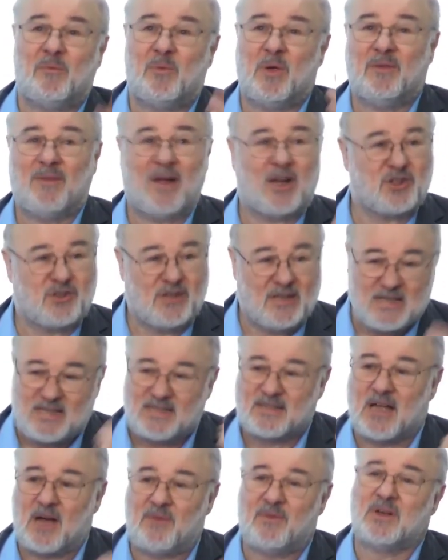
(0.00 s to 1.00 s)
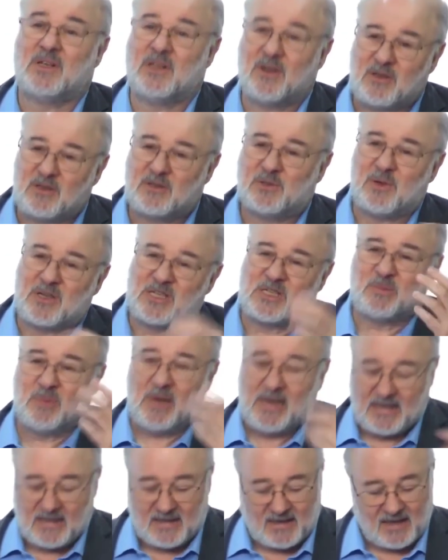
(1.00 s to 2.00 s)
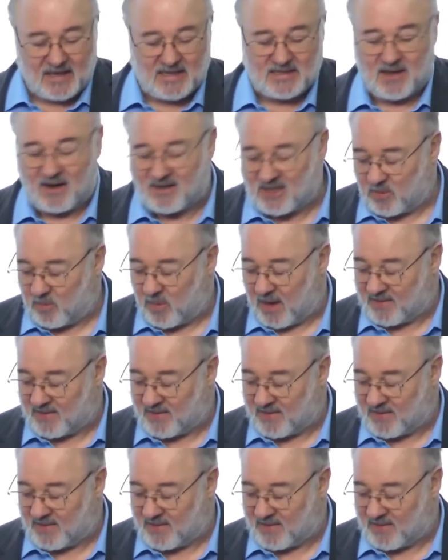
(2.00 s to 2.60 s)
we've actually discovered to explain it in an exciting way.